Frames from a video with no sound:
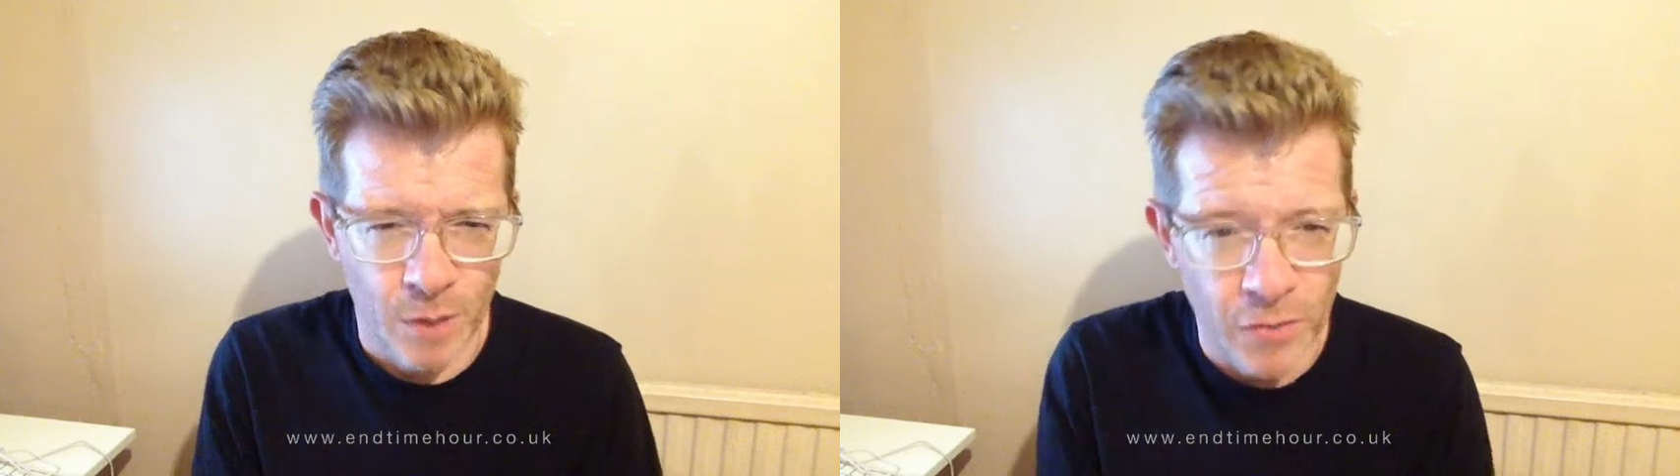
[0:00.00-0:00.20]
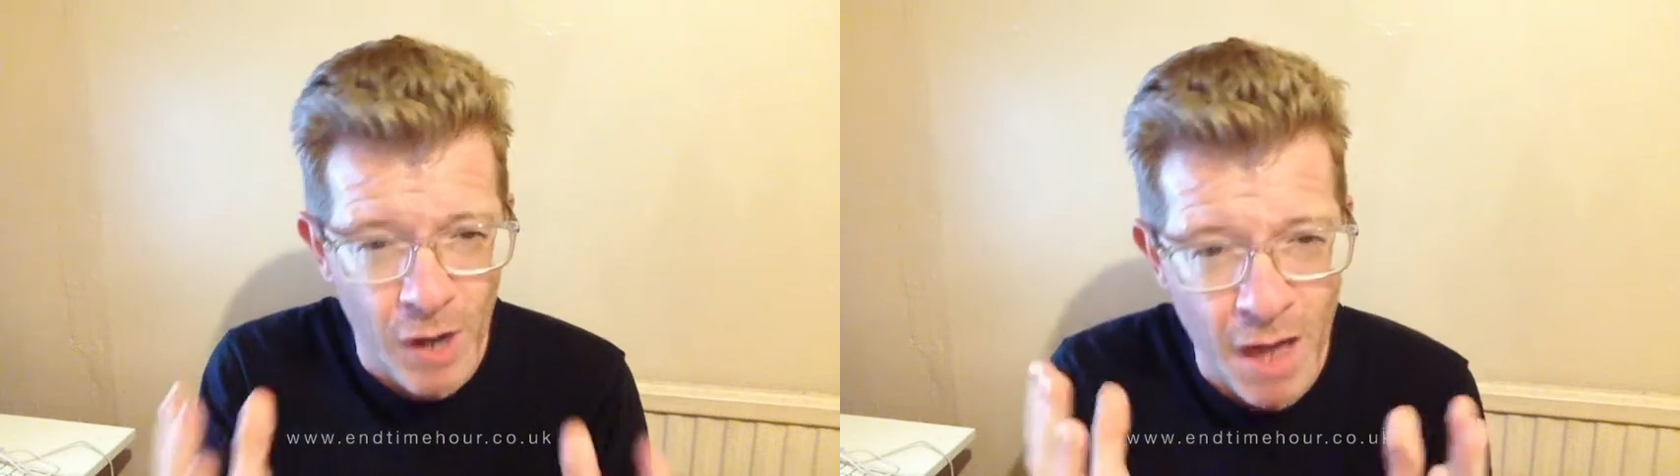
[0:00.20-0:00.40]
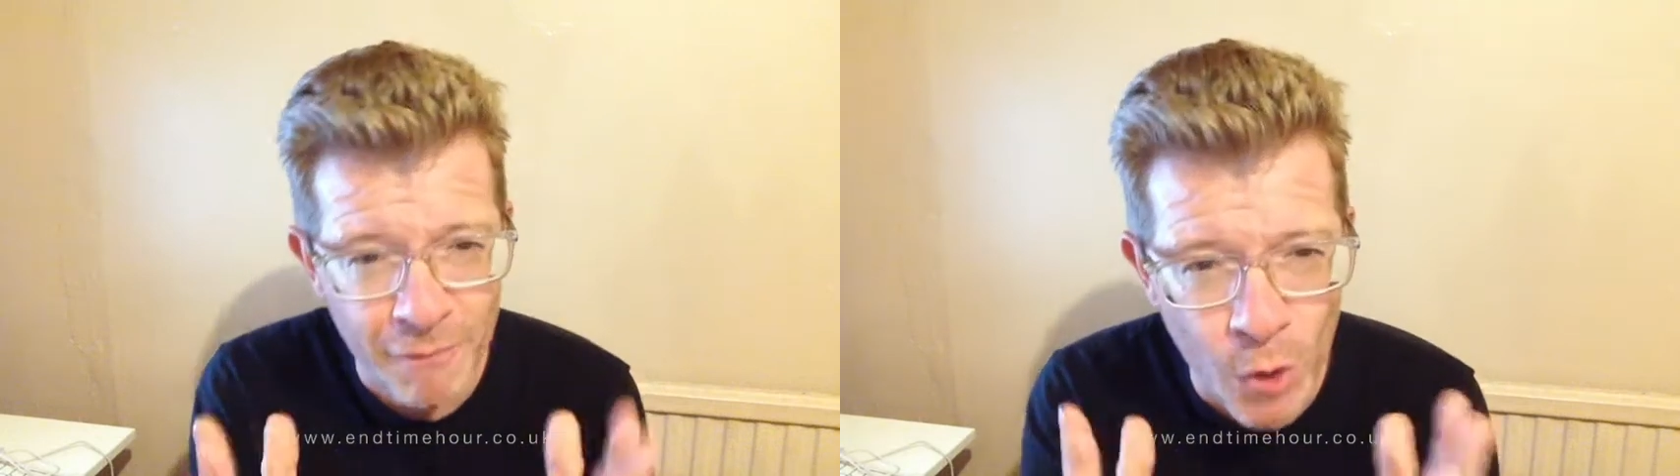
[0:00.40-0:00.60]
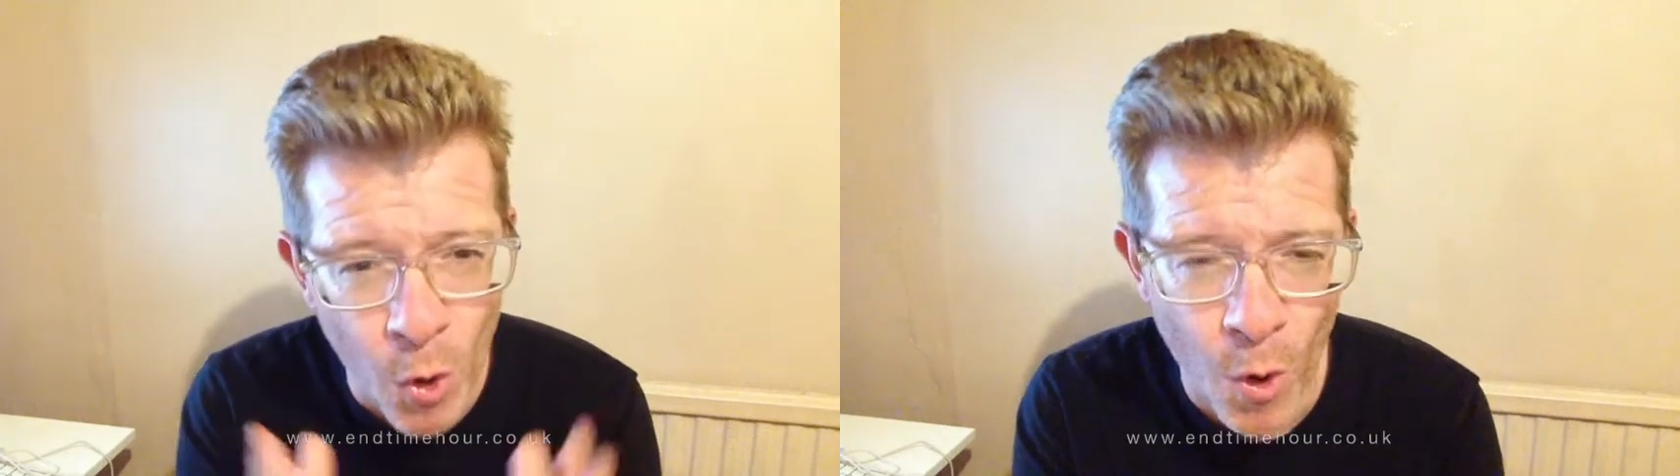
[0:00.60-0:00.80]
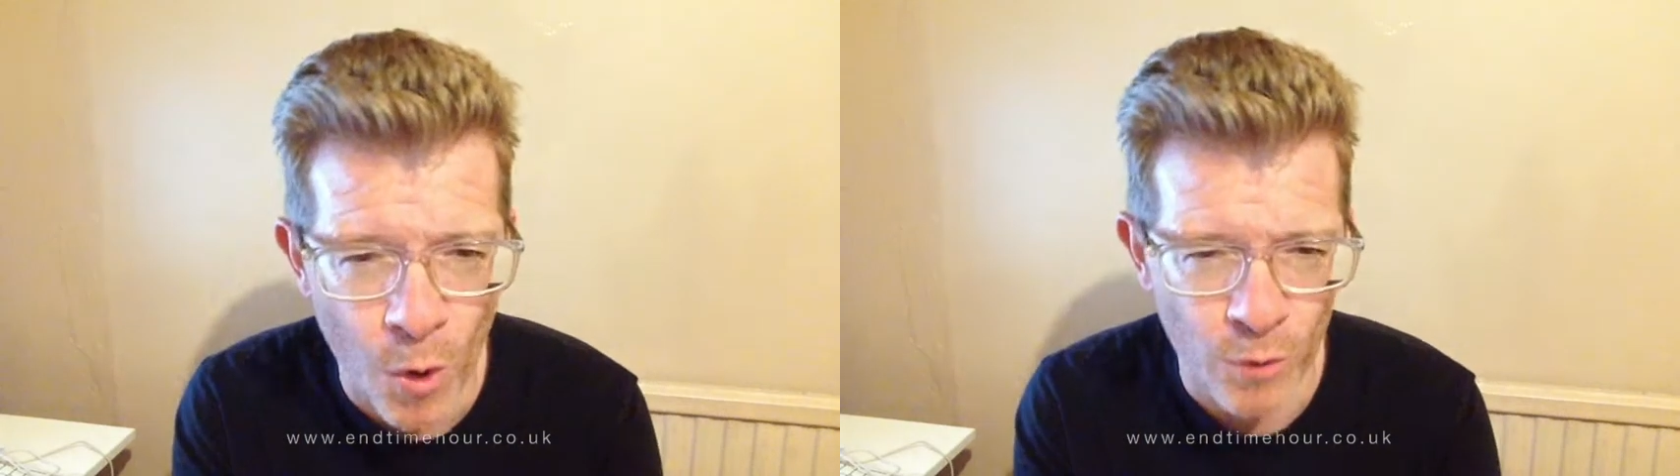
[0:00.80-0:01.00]
either love
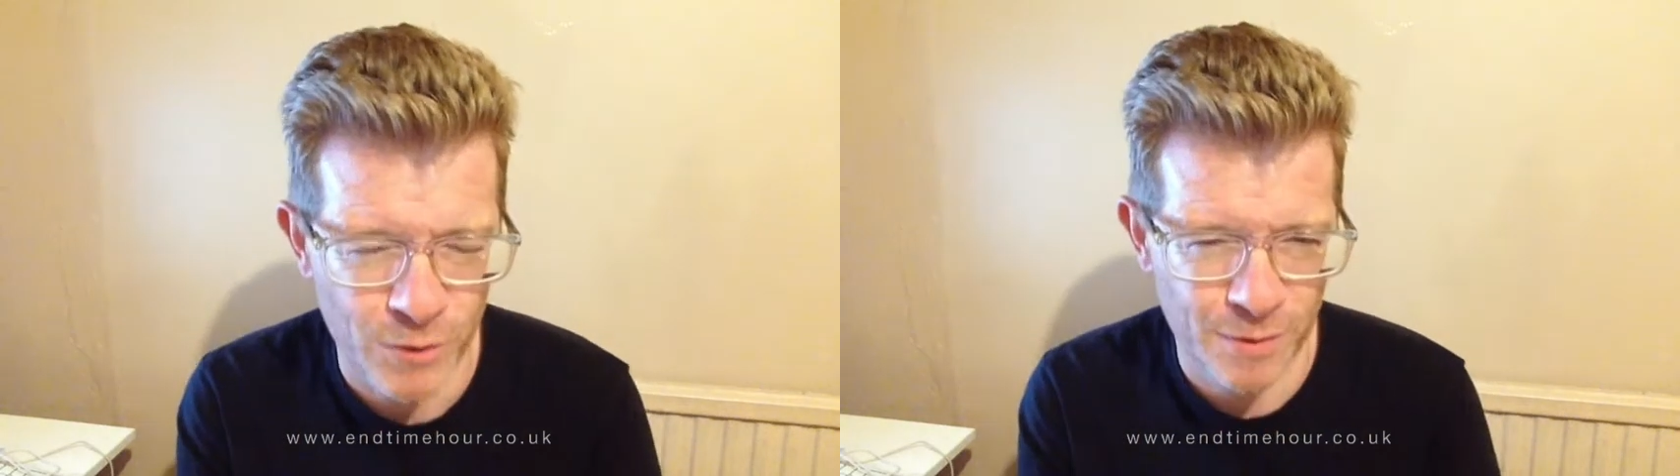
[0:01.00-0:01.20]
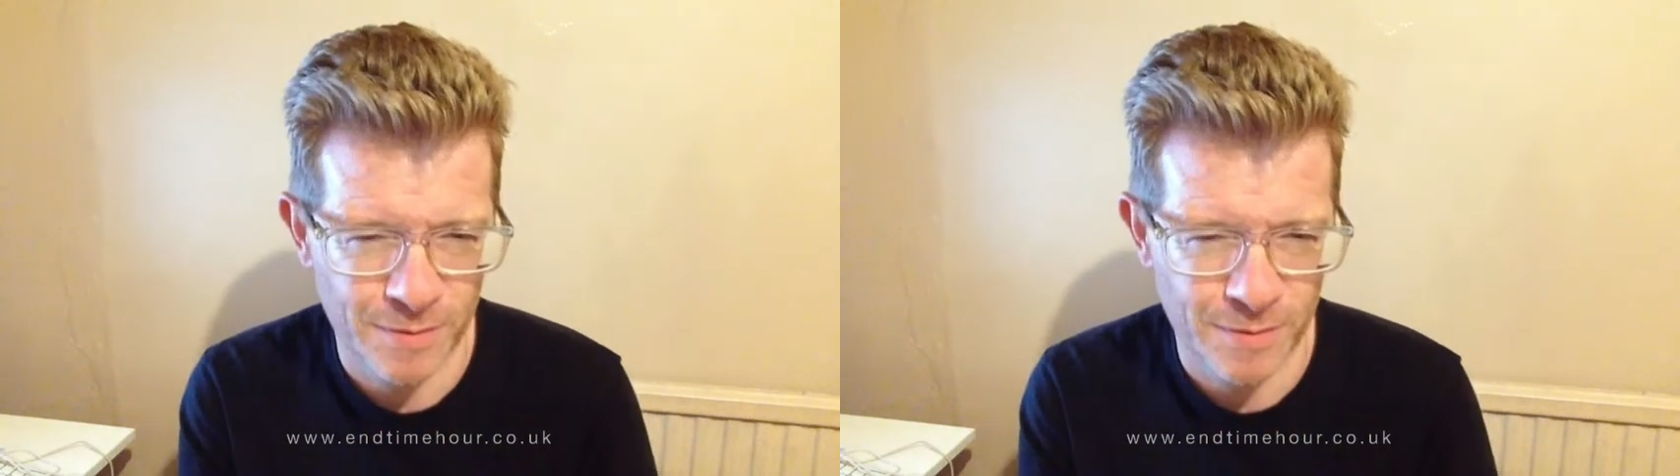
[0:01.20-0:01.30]
God